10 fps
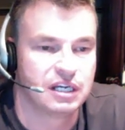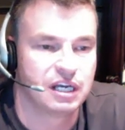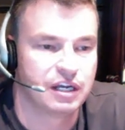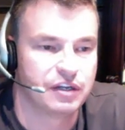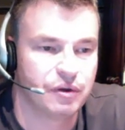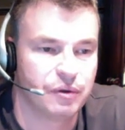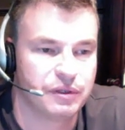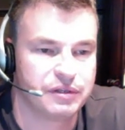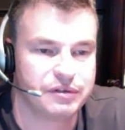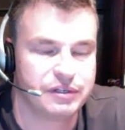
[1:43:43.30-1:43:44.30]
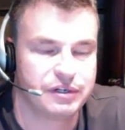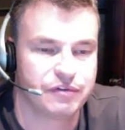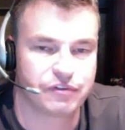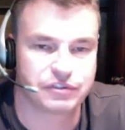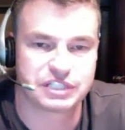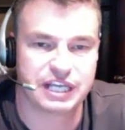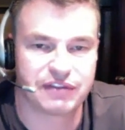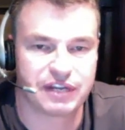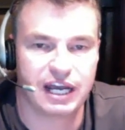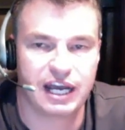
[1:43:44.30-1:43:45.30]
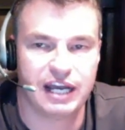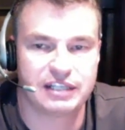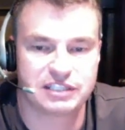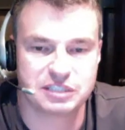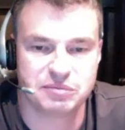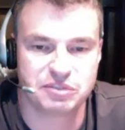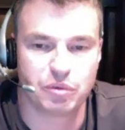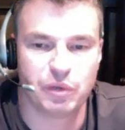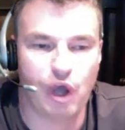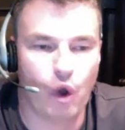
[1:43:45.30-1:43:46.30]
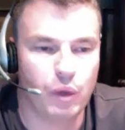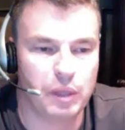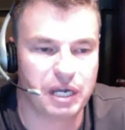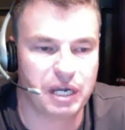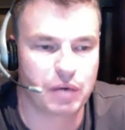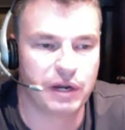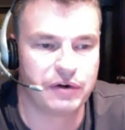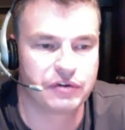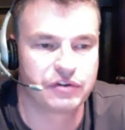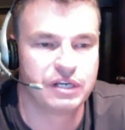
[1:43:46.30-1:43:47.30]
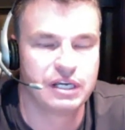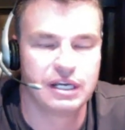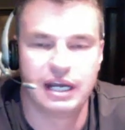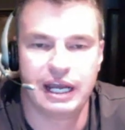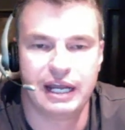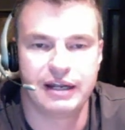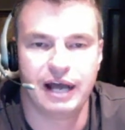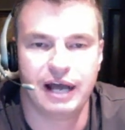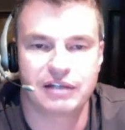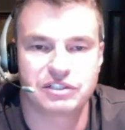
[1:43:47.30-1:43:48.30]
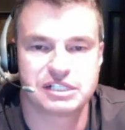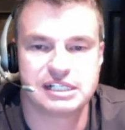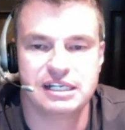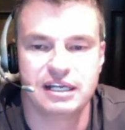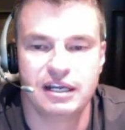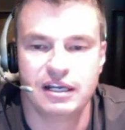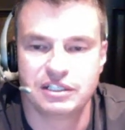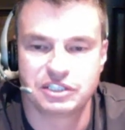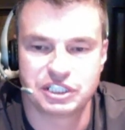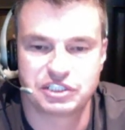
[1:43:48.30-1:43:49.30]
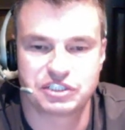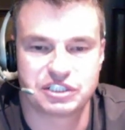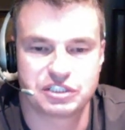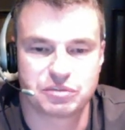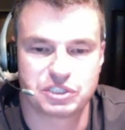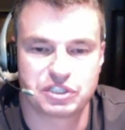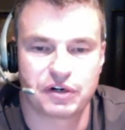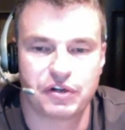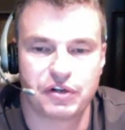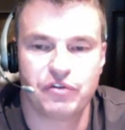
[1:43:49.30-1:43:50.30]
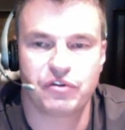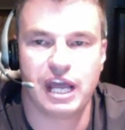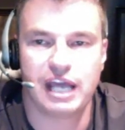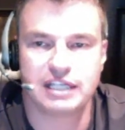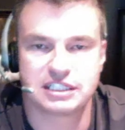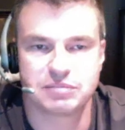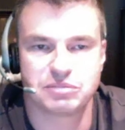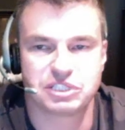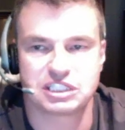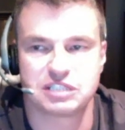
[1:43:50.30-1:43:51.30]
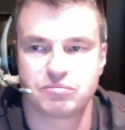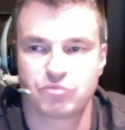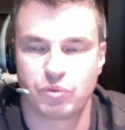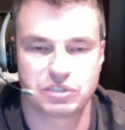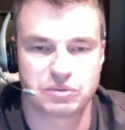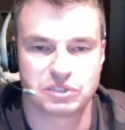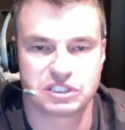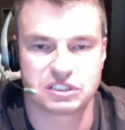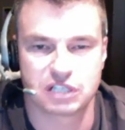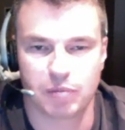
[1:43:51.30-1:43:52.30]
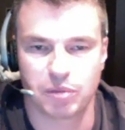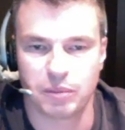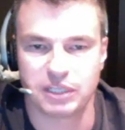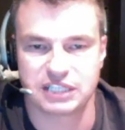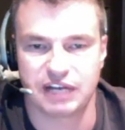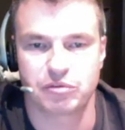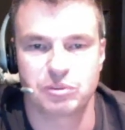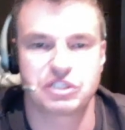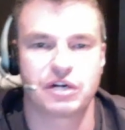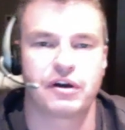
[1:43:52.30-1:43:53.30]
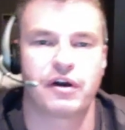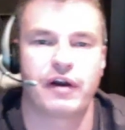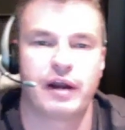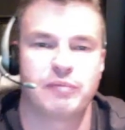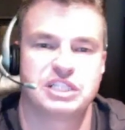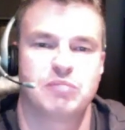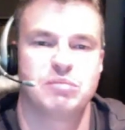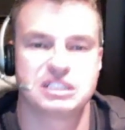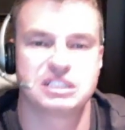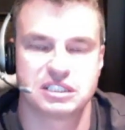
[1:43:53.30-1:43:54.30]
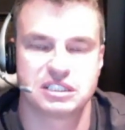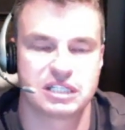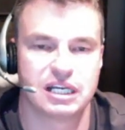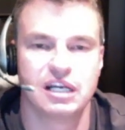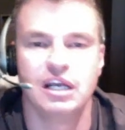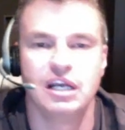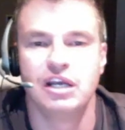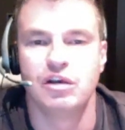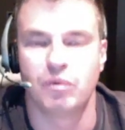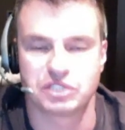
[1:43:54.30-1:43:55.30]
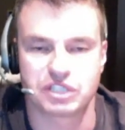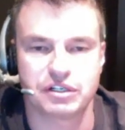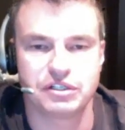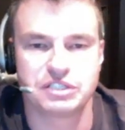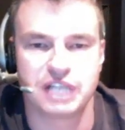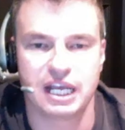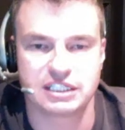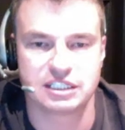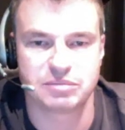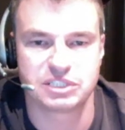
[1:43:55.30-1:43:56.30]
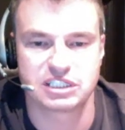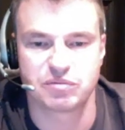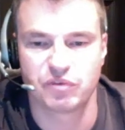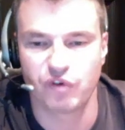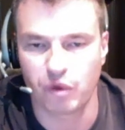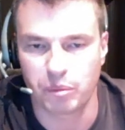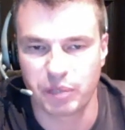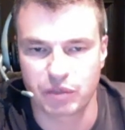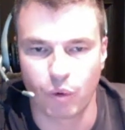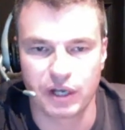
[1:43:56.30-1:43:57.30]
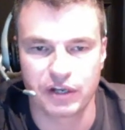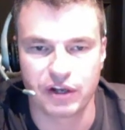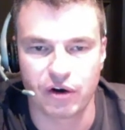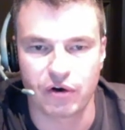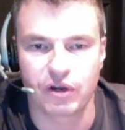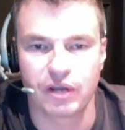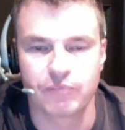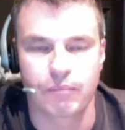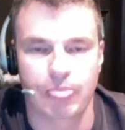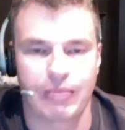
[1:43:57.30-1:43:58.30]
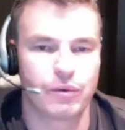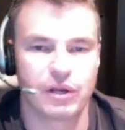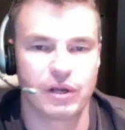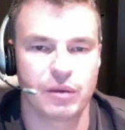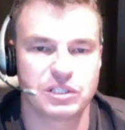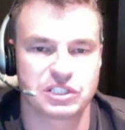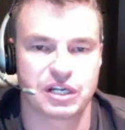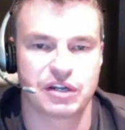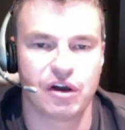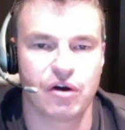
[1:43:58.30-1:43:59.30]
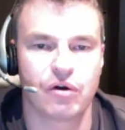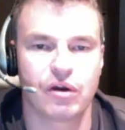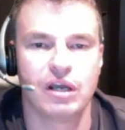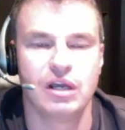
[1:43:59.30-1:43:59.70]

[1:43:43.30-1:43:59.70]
You only, for Seth and I, it seems that we only pick winners. And honestly, since we started using the ASM system, which was a couple of months after we started our Amazon business, when we started using the ASM system, we only picked one dog, and it really wasn't a dog.